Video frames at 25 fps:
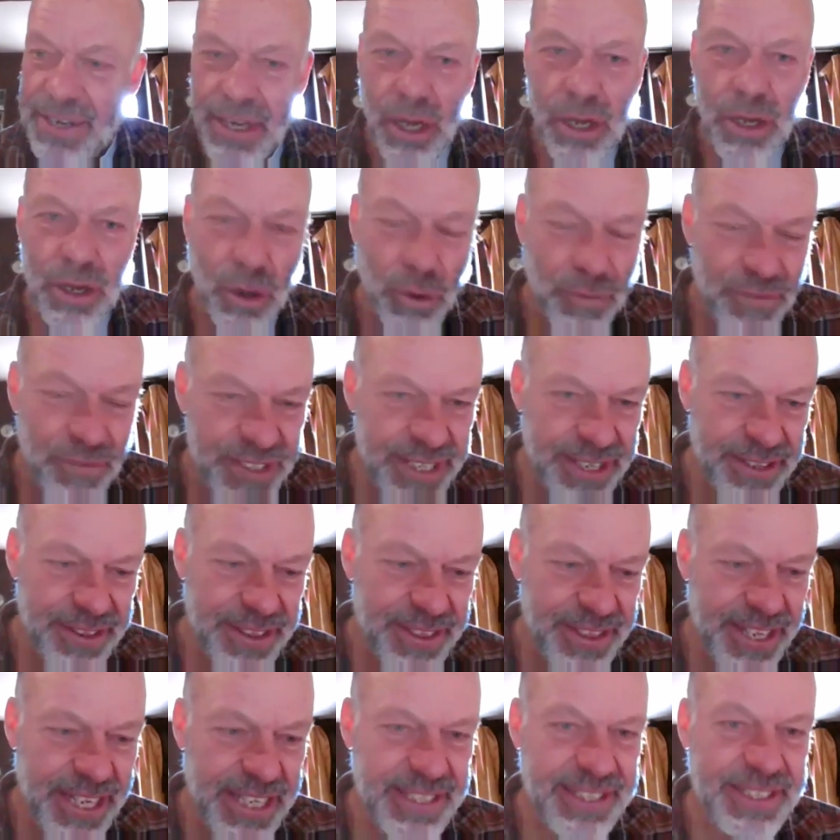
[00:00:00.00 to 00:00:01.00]
Obviously,
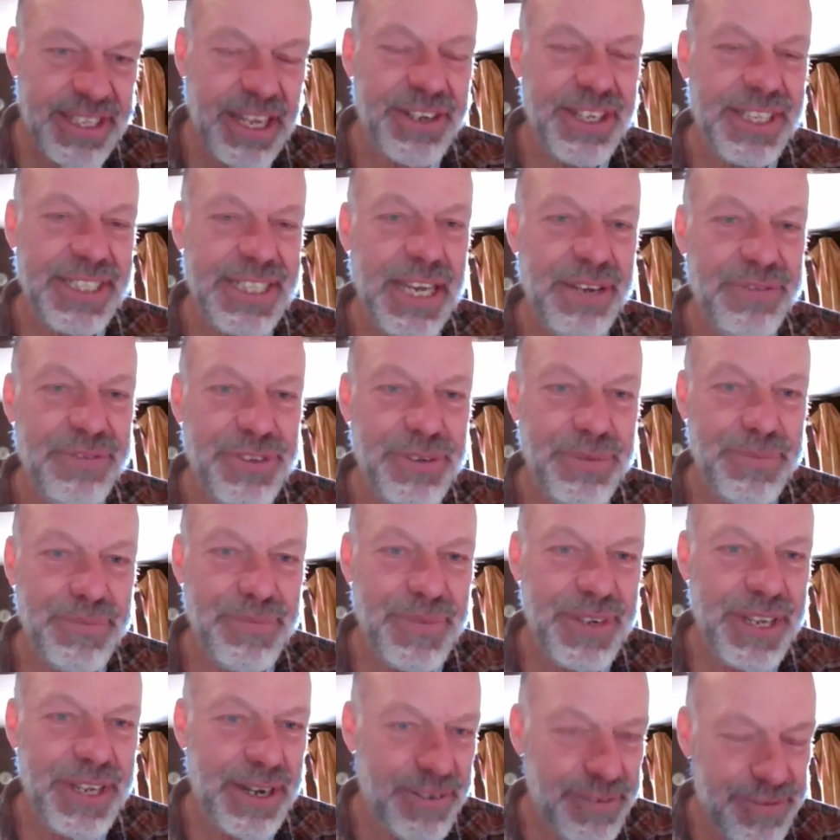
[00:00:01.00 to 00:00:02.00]
these studies have to
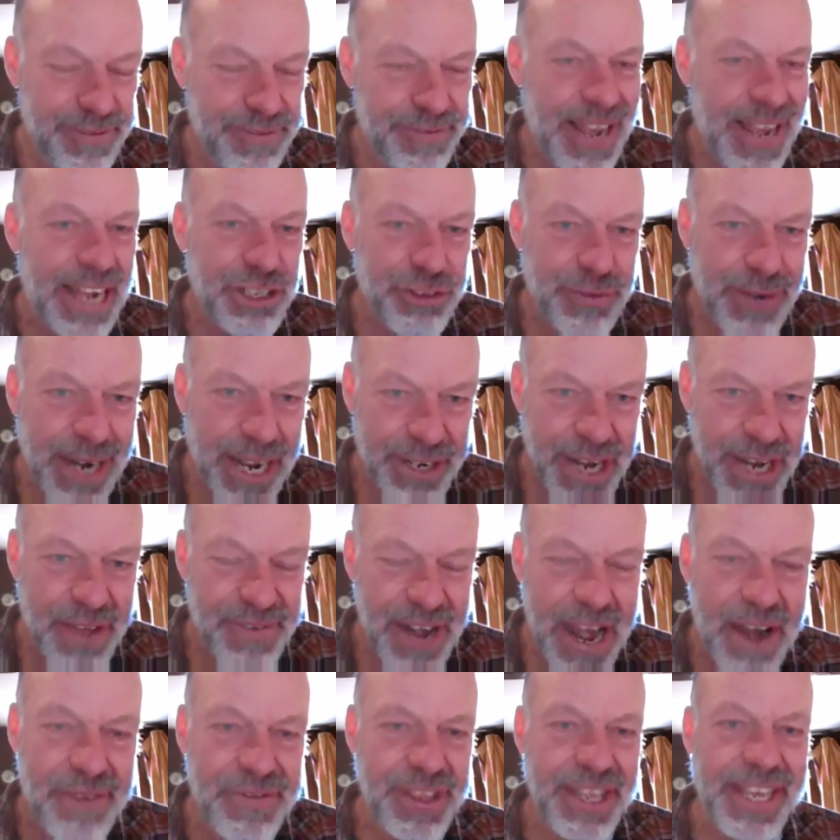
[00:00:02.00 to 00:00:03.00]
factor out
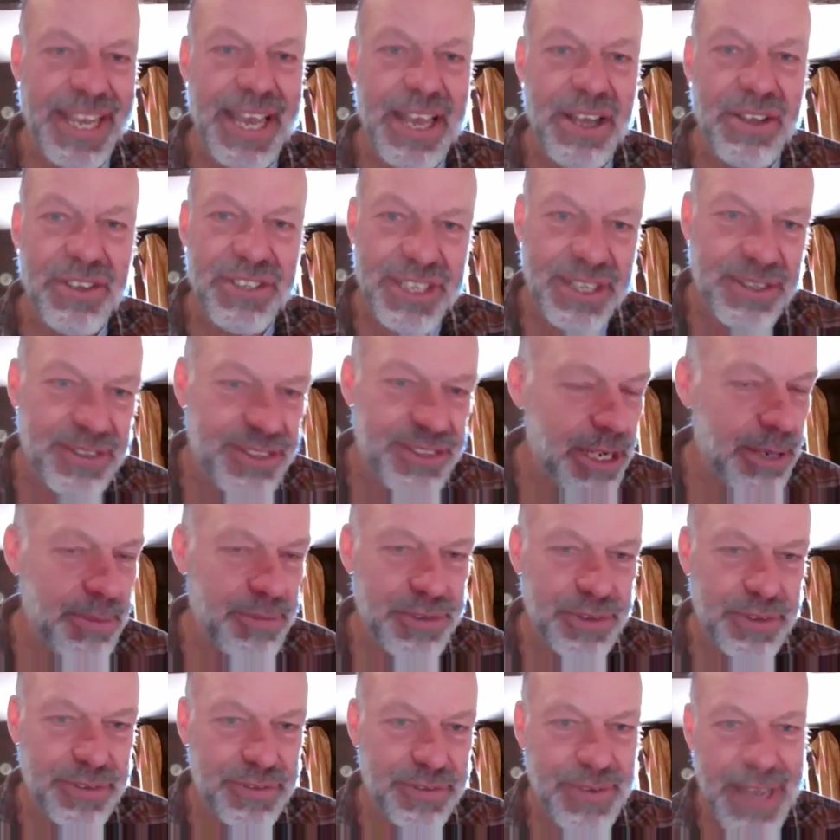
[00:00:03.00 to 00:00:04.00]
everything else in
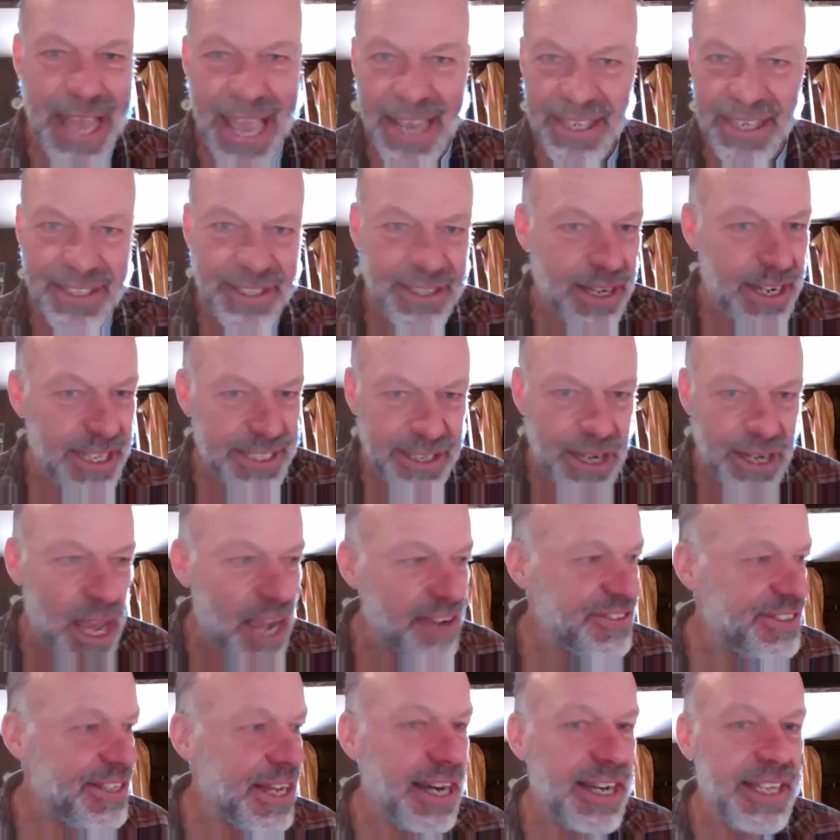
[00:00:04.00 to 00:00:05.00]
terms of exercise,
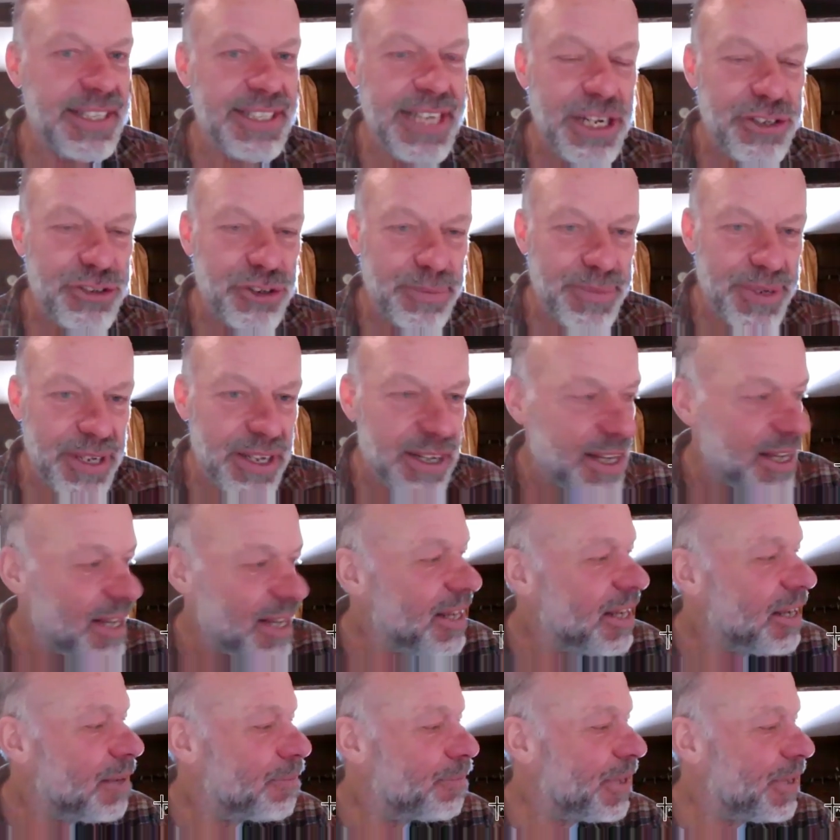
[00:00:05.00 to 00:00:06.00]
lifestyle, etc.
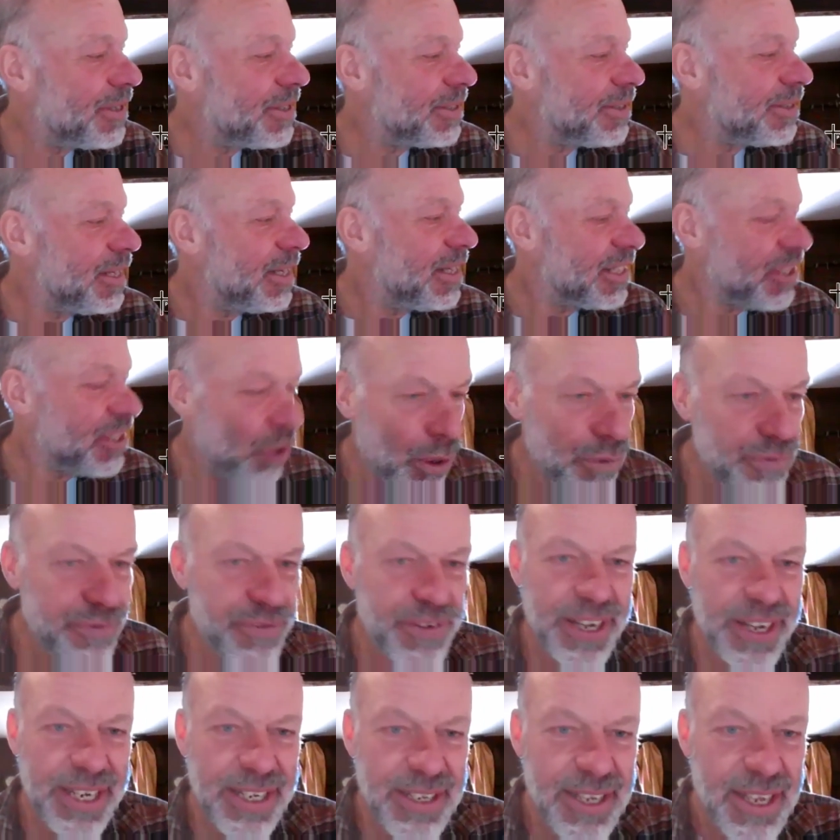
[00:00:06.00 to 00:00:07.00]
But
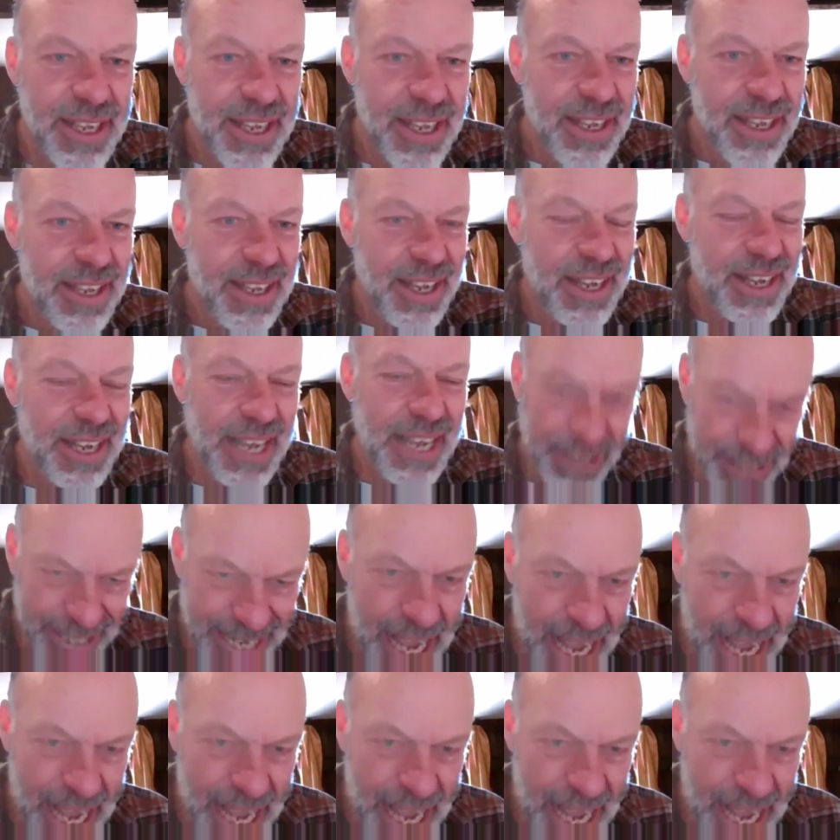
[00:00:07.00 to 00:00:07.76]
coffee and